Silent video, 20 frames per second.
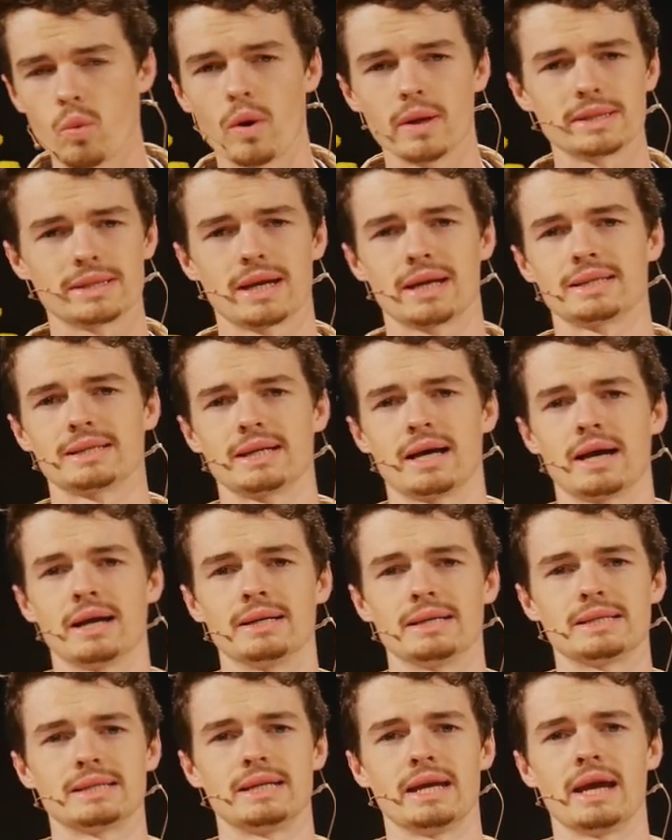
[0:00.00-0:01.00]
wants us to
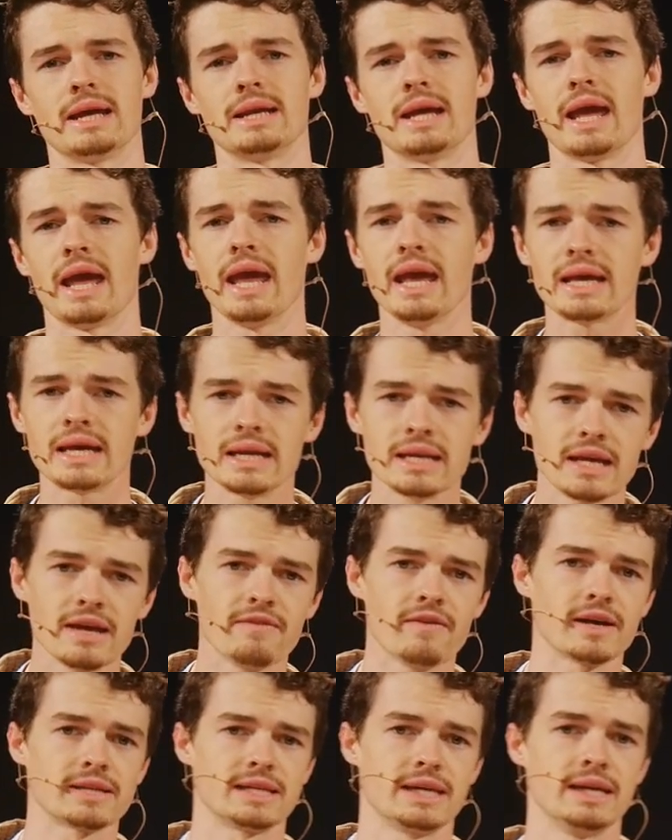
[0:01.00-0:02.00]
understand. He can
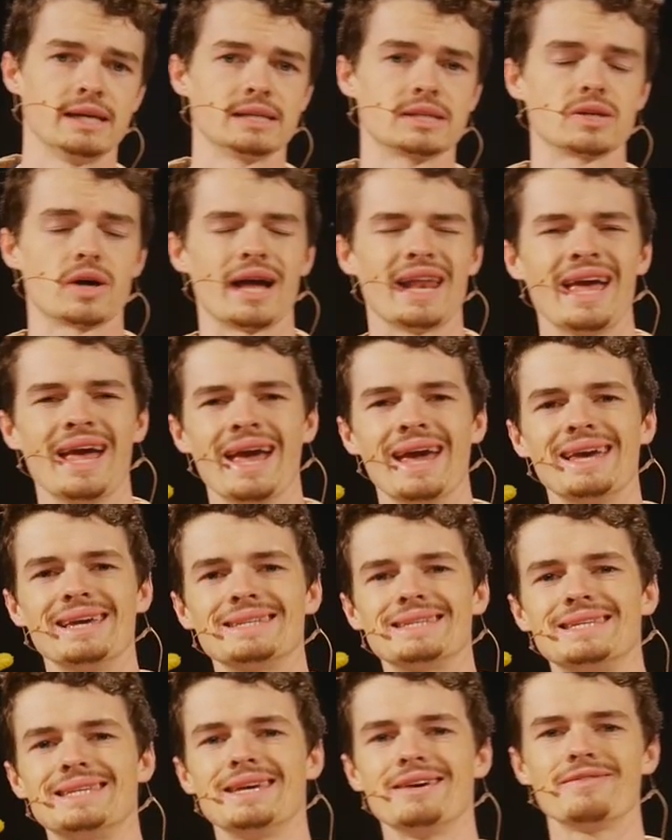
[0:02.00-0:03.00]
give us insight. He
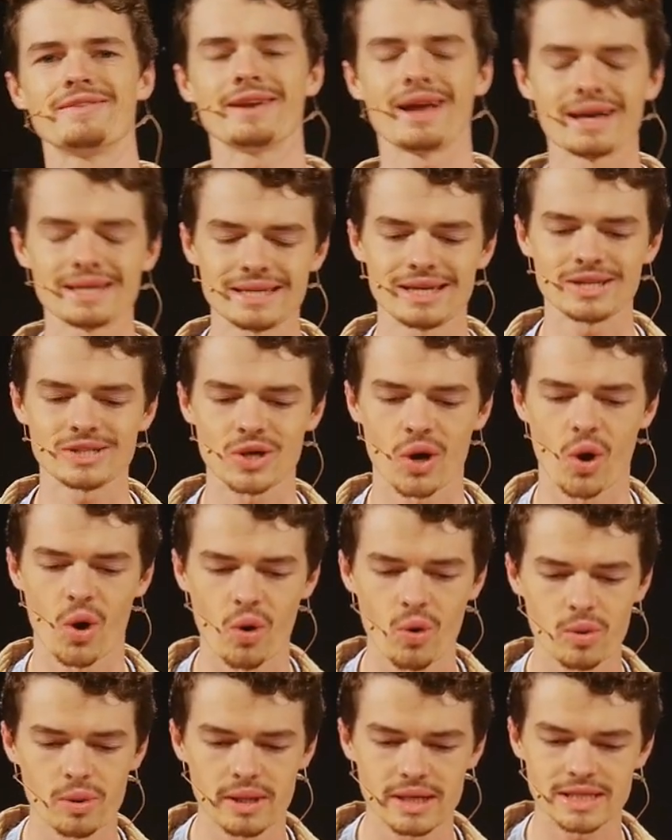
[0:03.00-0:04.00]
has given us his
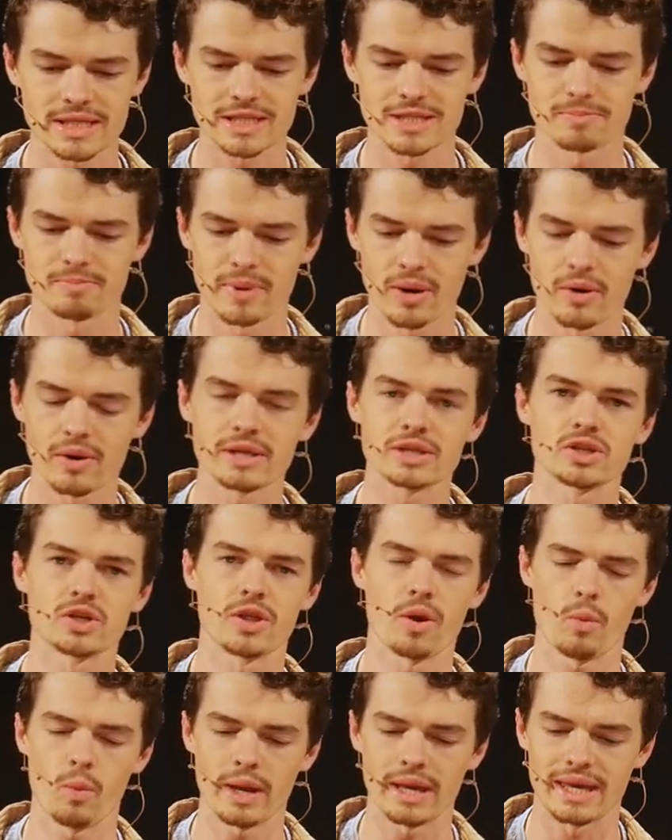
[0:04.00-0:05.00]
Holy Spirit so
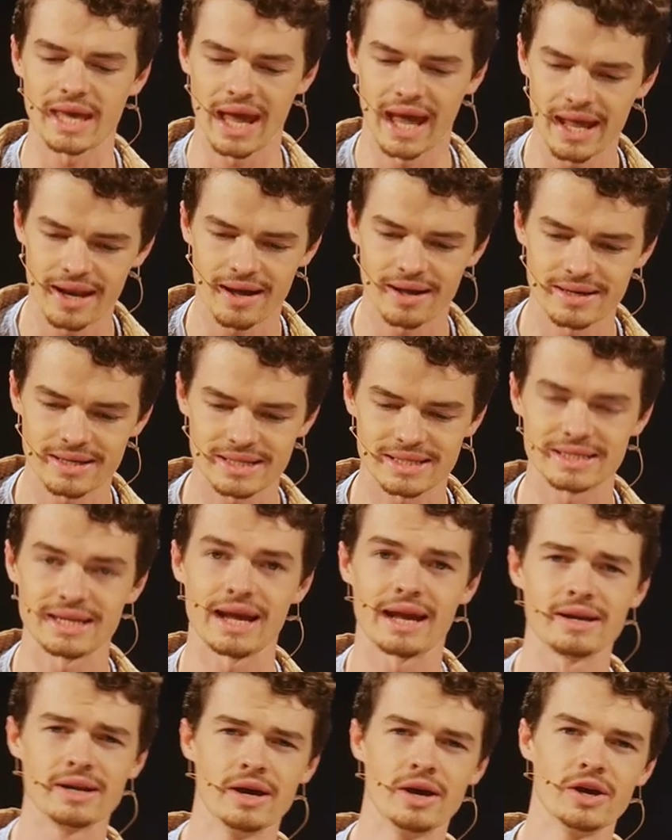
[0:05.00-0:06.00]
that we can
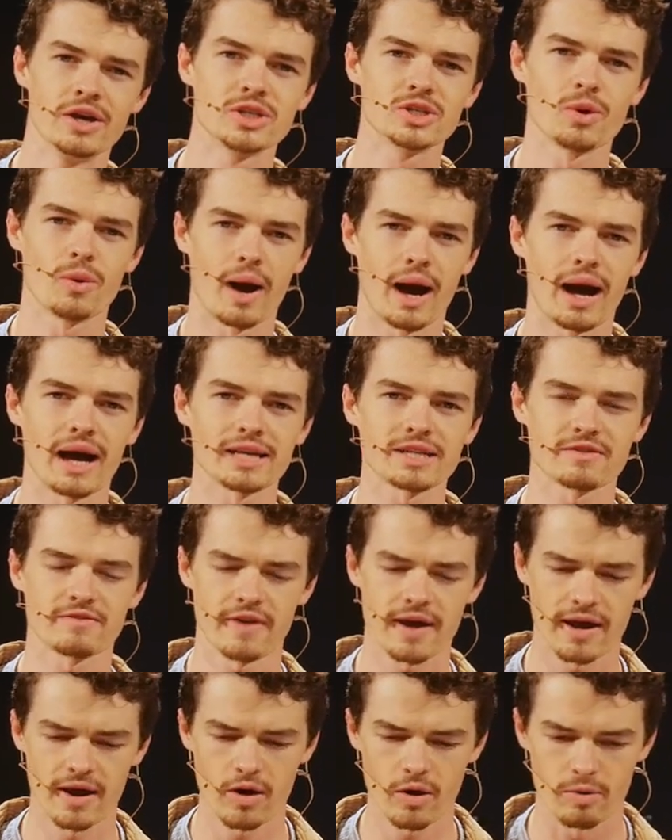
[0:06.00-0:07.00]
understand. So ask
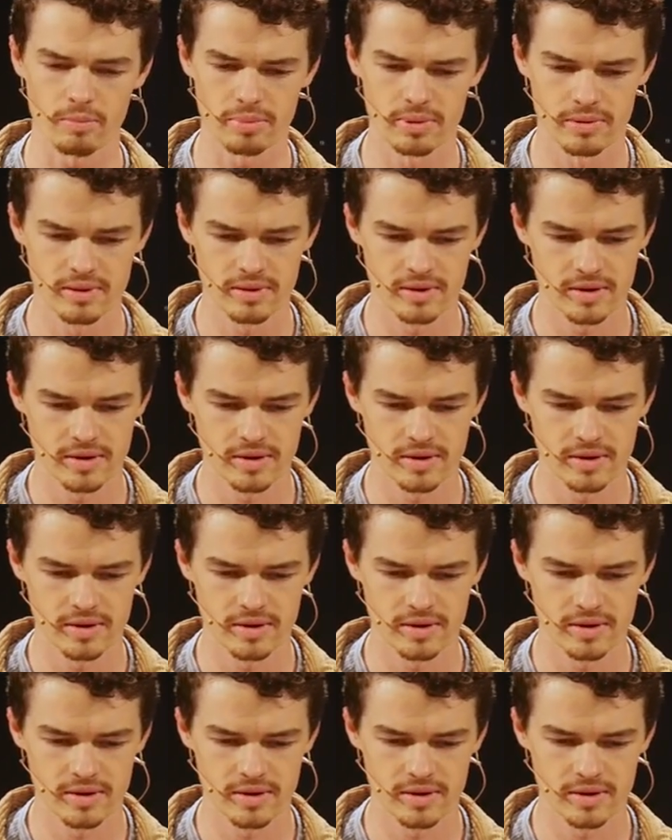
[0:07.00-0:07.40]
for help.